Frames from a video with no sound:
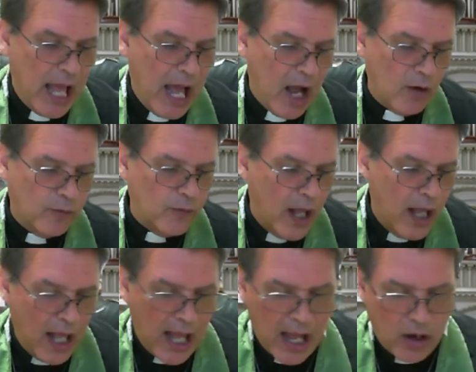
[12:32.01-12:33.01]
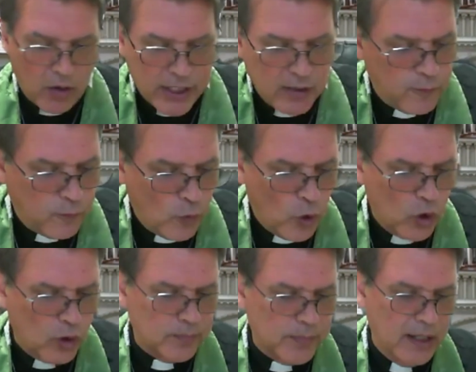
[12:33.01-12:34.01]
How in
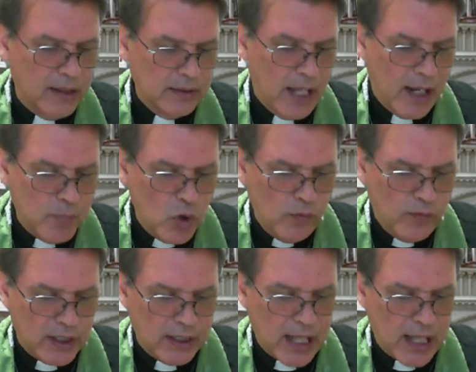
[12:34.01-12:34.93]
form and moving!